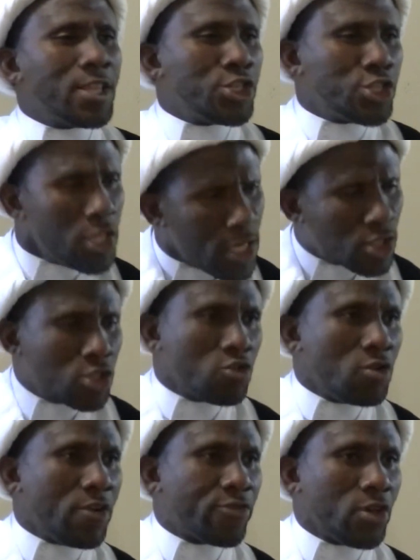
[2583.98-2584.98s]
the Shia
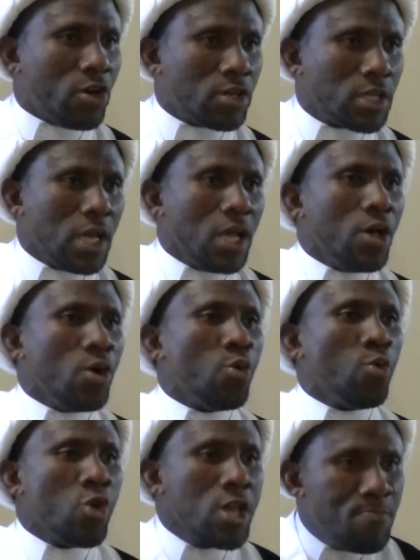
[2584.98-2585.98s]
school of thought,
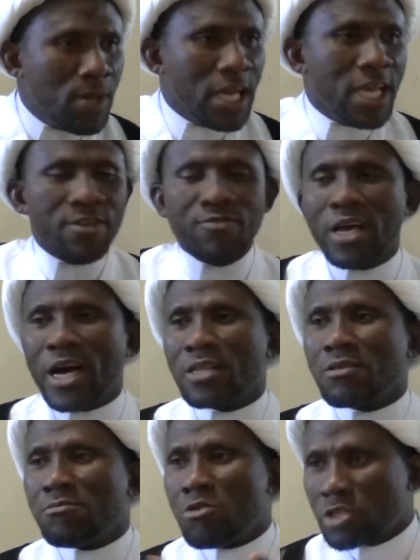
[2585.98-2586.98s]
we believe
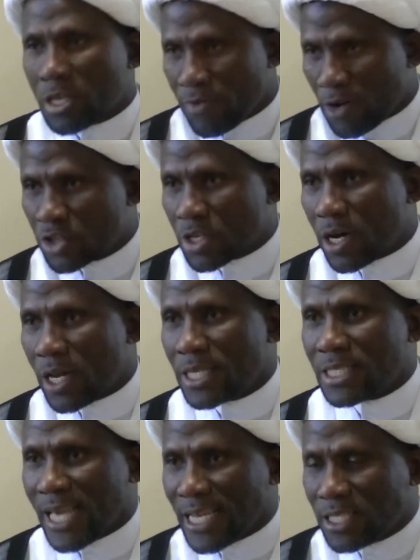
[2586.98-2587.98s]
that most of our
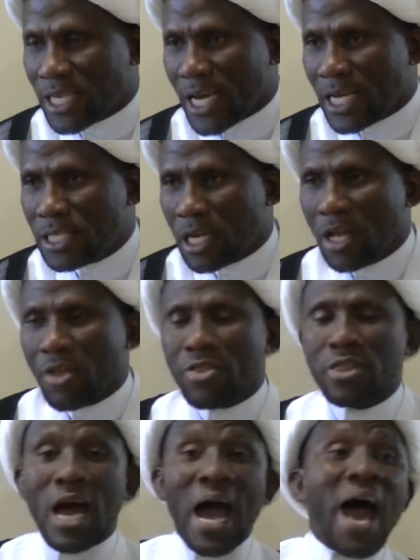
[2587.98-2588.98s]
scholars, they said
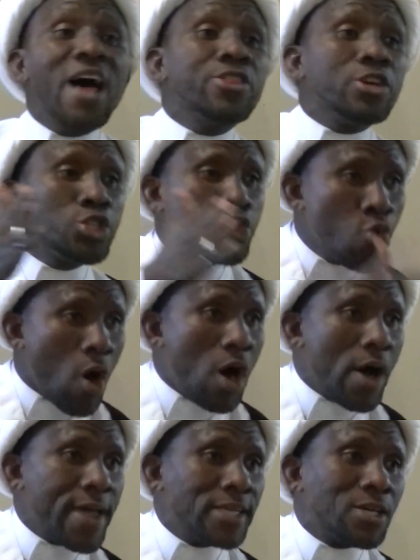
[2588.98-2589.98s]
the other two
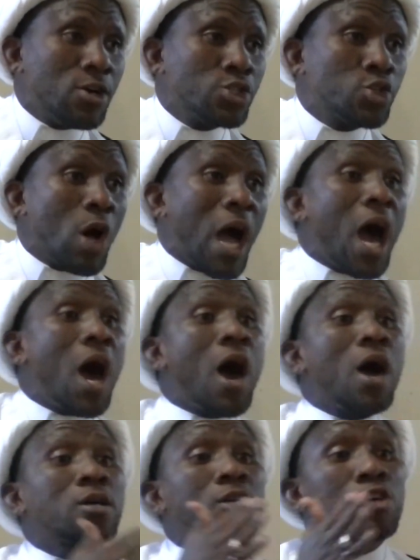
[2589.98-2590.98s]
ayahs also
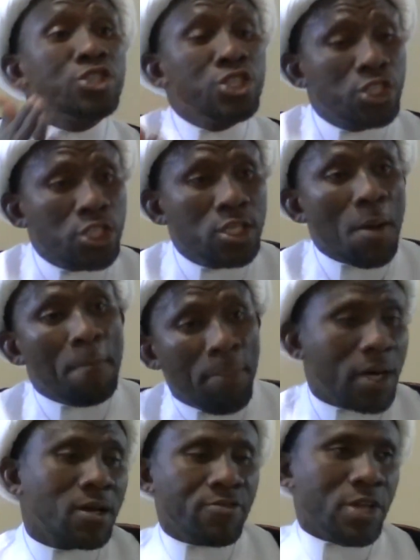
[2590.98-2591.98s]
are considered
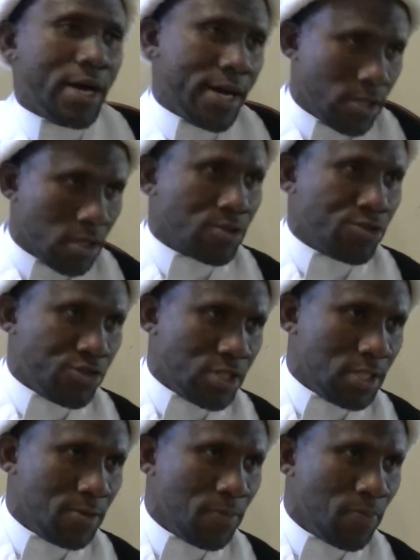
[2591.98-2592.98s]
part of the ayatul kursi.